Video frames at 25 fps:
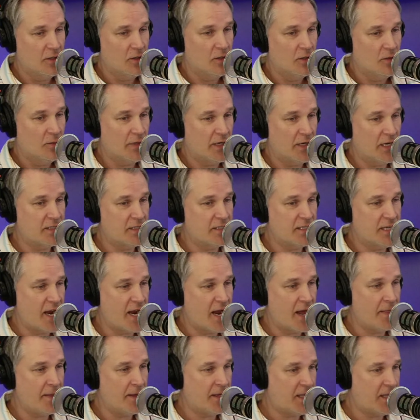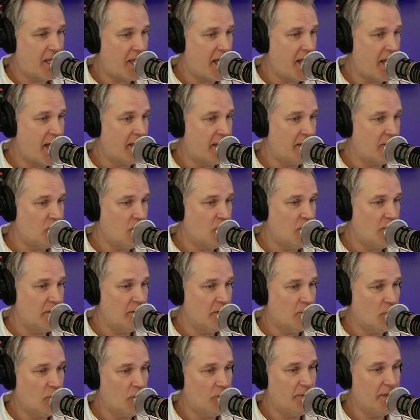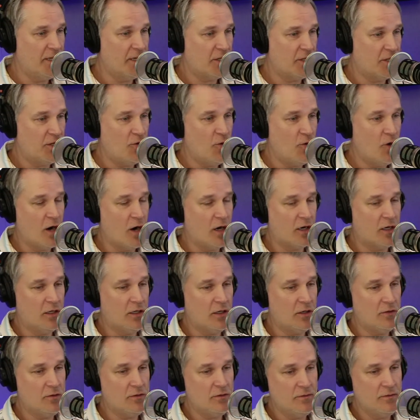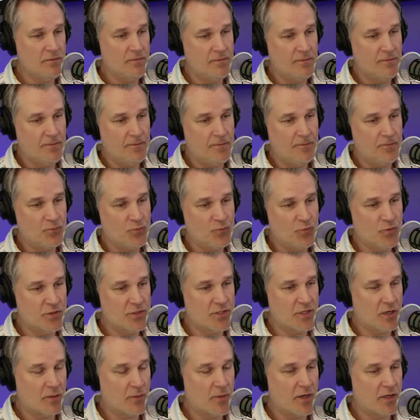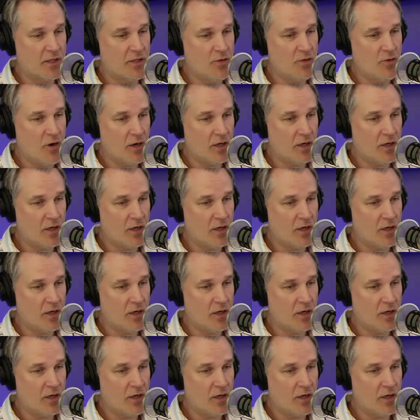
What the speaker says: But I see on the can, there will be a QR code. We're just talking about QR codes.